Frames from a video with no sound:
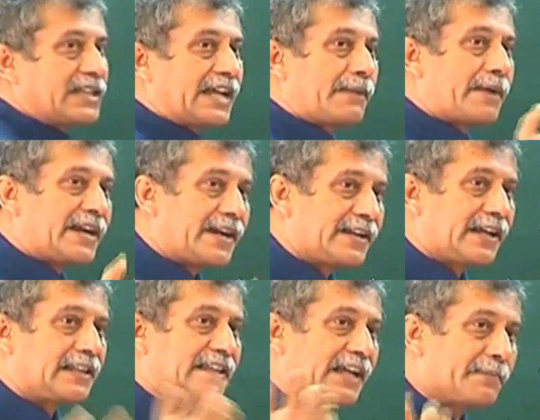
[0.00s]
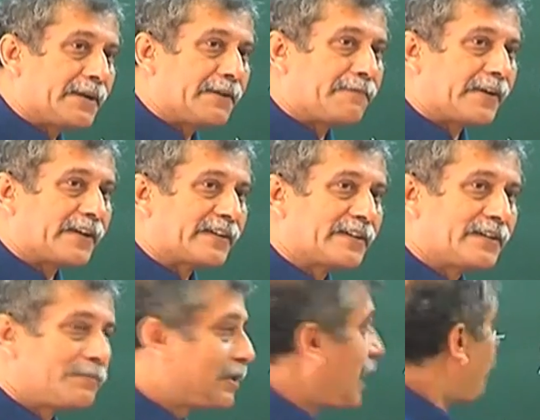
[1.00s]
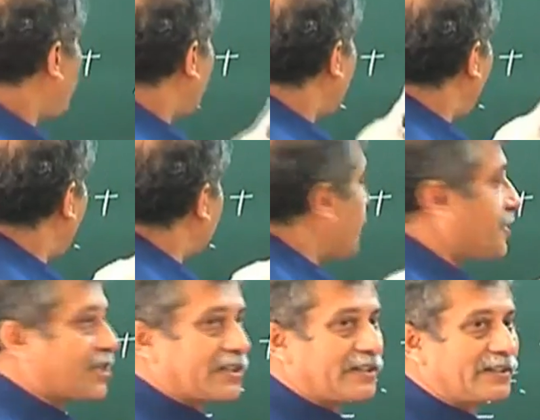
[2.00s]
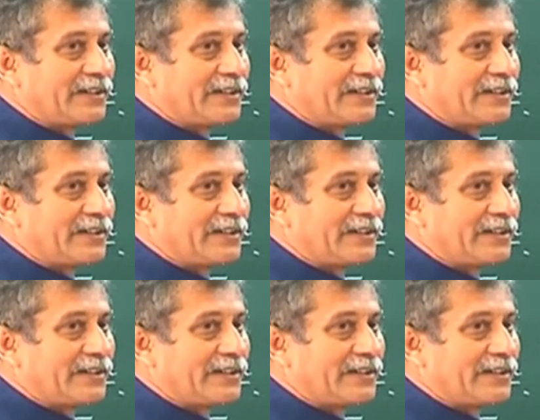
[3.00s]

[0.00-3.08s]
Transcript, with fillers: They can be identical, they can be different, because I have double summation.